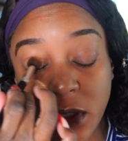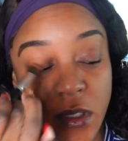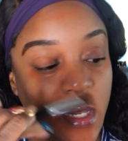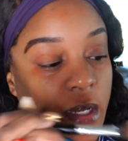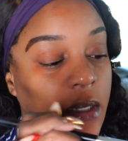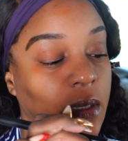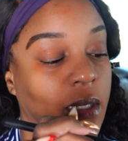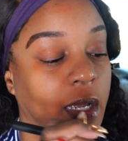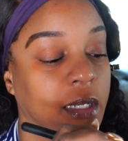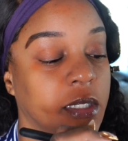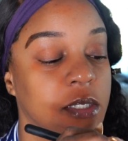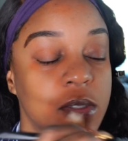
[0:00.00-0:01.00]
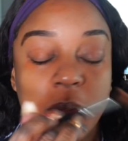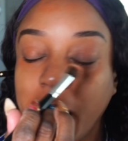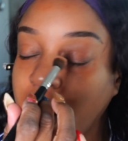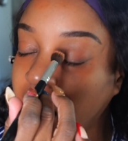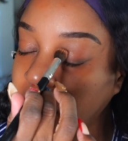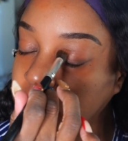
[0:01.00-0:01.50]
like lightly do my
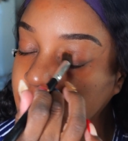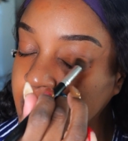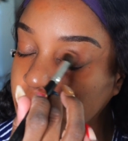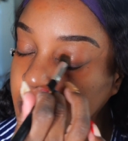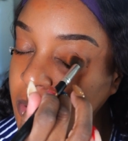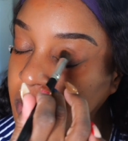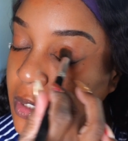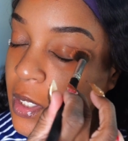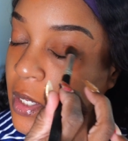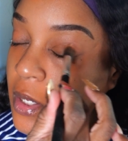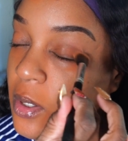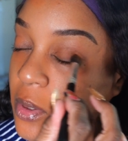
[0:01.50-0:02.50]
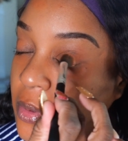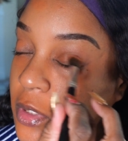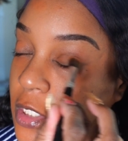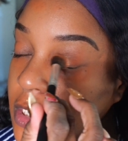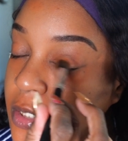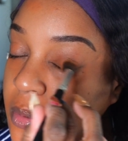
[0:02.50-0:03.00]
eyelids too on
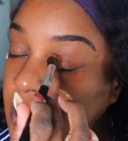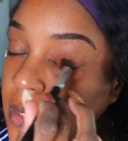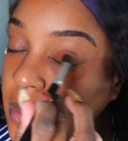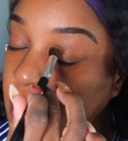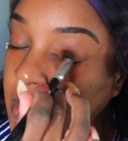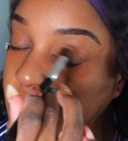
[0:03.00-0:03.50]
this one.